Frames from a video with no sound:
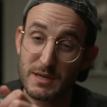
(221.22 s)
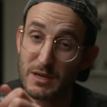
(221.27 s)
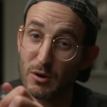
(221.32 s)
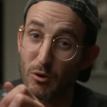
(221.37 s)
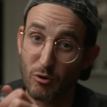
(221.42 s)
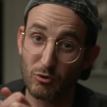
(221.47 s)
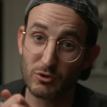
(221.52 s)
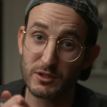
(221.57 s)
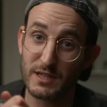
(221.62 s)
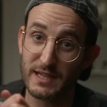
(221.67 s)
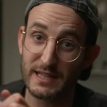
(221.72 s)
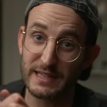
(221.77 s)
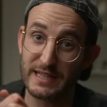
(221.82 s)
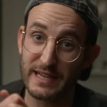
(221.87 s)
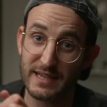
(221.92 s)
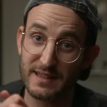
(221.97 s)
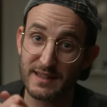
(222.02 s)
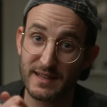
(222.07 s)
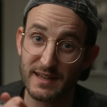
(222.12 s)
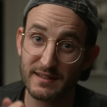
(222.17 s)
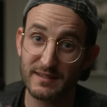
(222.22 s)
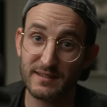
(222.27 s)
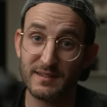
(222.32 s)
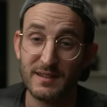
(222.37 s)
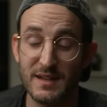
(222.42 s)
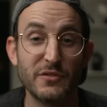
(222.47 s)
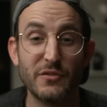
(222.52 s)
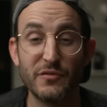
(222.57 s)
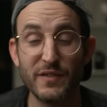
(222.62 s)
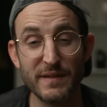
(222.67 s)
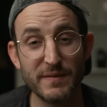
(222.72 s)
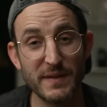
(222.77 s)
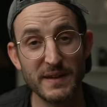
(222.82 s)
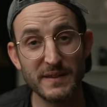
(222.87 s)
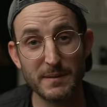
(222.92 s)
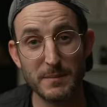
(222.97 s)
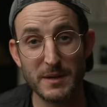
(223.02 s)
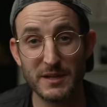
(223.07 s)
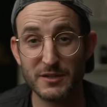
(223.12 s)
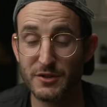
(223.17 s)
me holding it like this. So the five
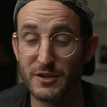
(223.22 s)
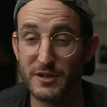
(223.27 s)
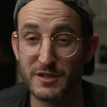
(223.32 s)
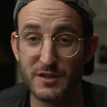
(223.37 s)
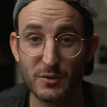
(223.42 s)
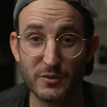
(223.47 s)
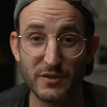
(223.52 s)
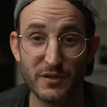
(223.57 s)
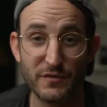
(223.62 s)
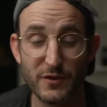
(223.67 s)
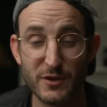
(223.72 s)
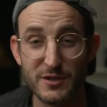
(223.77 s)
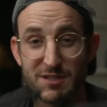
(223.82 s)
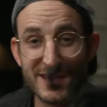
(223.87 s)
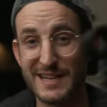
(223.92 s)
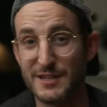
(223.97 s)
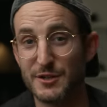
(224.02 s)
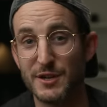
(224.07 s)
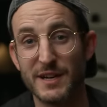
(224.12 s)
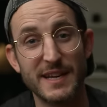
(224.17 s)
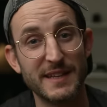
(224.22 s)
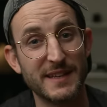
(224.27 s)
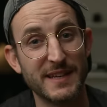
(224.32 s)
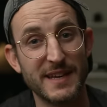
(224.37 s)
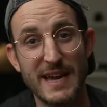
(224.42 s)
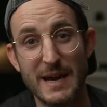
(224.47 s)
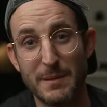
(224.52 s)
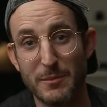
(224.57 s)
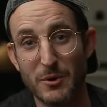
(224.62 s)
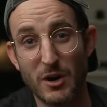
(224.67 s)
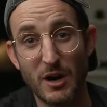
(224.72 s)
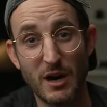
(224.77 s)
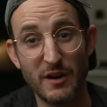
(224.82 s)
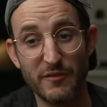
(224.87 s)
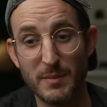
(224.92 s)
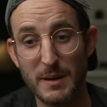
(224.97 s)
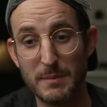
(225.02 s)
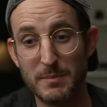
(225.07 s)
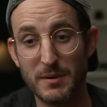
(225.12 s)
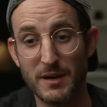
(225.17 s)
things I make sure to do is, the first, I try to get the camera
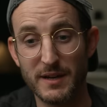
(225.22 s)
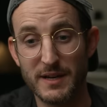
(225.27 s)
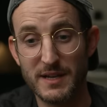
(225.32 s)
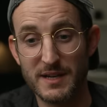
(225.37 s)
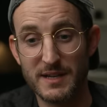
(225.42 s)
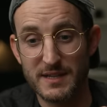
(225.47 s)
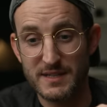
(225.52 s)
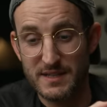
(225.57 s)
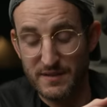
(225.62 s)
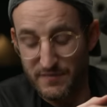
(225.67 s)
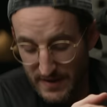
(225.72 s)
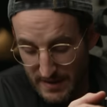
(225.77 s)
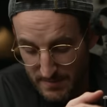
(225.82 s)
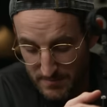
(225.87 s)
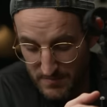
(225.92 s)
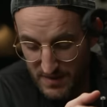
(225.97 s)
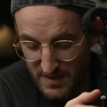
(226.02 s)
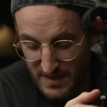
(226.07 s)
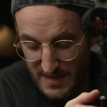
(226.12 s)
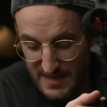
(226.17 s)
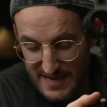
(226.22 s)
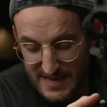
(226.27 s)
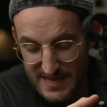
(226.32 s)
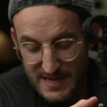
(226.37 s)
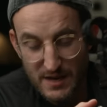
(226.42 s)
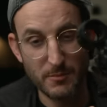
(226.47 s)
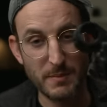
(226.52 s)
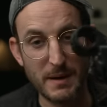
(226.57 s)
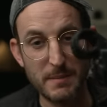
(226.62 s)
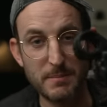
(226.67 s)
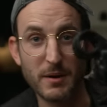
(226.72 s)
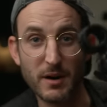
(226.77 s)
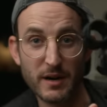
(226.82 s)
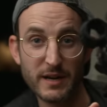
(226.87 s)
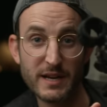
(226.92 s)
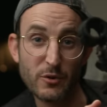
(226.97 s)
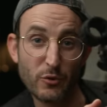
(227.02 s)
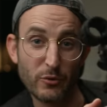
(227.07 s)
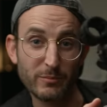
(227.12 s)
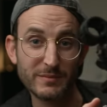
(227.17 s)
off my body, because if I'm in on my
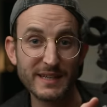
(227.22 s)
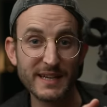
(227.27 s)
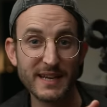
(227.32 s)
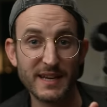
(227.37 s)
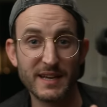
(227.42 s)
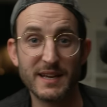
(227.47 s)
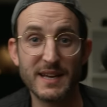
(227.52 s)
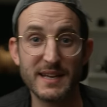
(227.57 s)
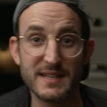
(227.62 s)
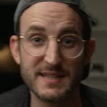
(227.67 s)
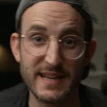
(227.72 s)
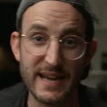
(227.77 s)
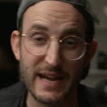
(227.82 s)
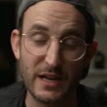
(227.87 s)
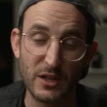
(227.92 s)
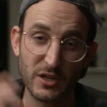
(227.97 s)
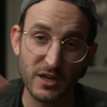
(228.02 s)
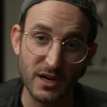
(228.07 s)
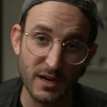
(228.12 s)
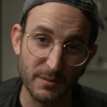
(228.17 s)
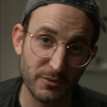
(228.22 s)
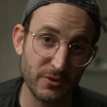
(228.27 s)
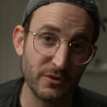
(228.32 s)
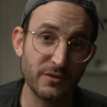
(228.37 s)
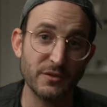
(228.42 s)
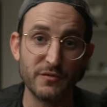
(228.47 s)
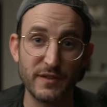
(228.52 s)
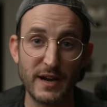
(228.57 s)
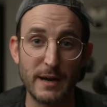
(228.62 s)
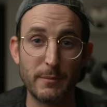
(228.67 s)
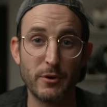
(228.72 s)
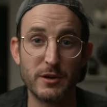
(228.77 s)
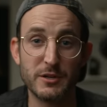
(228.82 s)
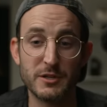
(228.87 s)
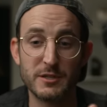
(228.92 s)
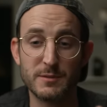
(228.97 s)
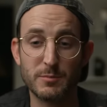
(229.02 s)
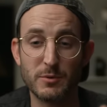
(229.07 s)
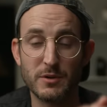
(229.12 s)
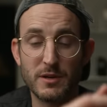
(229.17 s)
body or I'm leaning against the helicopter, the
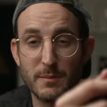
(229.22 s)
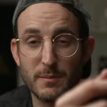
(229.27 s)
vibrations will